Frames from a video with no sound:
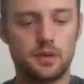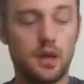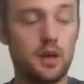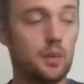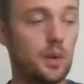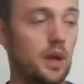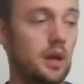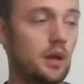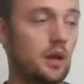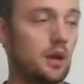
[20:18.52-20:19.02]

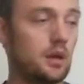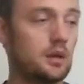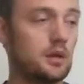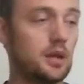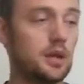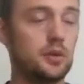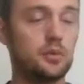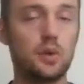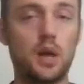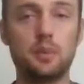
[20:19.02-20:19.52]
Anyway,
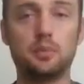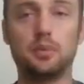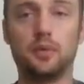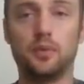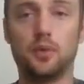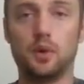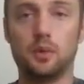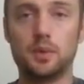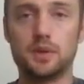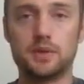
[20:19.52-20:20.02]
getting great
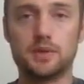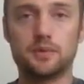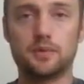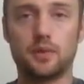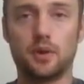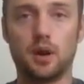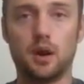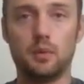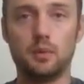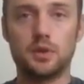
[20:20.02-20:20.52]
performance
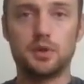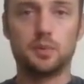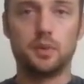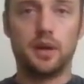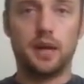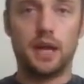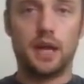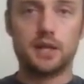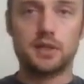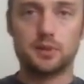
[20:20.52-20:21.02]
for how much
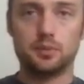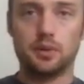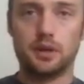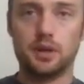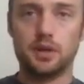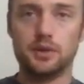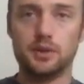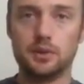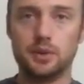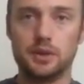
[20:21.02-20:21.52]
money I actually
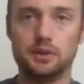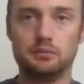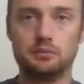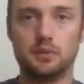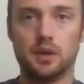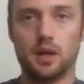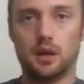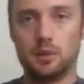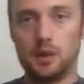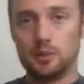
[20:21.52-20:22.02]
put into it,
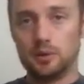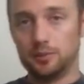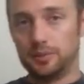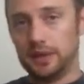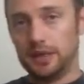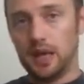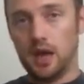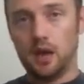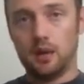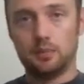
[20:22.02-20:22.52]
and I'm able to
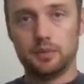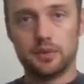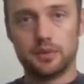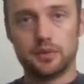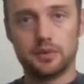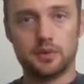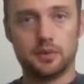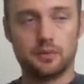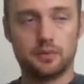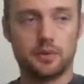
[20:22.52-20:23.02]
play
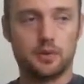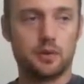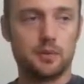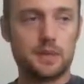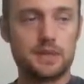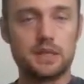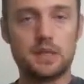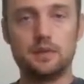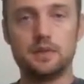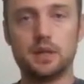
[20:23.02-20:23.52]
games in front
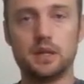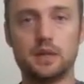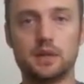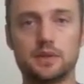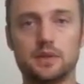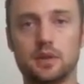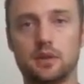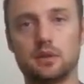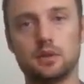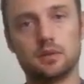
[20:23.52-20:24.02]
of my TV
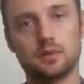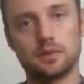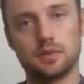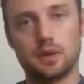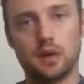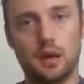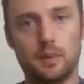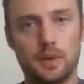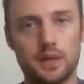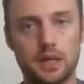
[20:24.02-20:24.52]
instead of
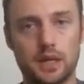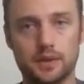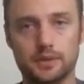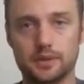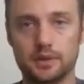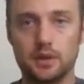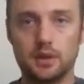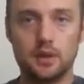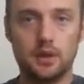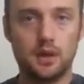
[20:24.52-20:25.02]
at my
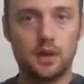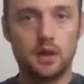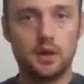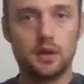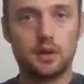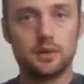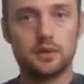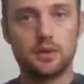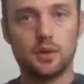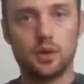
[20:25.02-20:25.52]
desk.
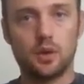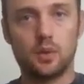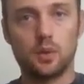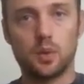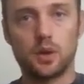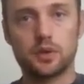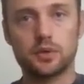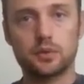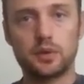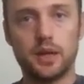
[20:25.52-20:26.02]
So,
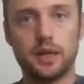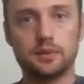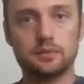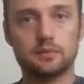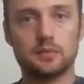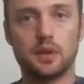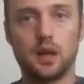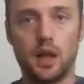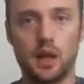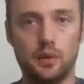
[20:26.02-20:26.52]
works great.
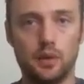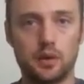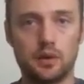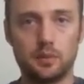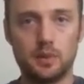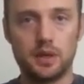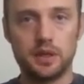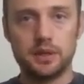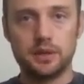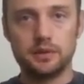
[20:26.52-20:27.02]
Highly
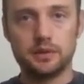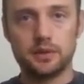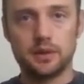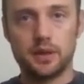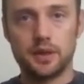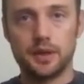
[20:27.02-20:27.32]
recommended.